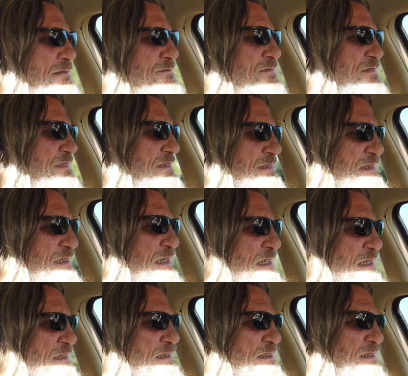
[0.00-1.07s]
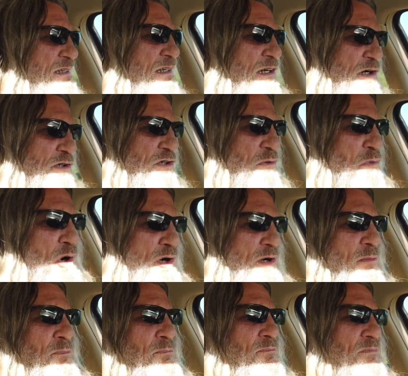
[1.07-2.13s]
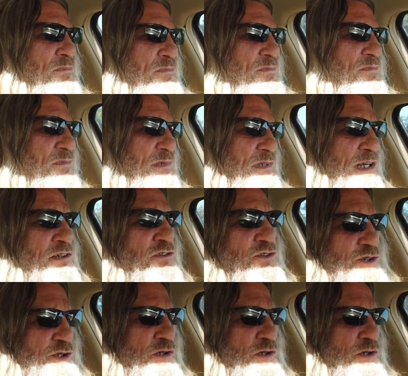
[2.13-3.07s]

And, you know, you want to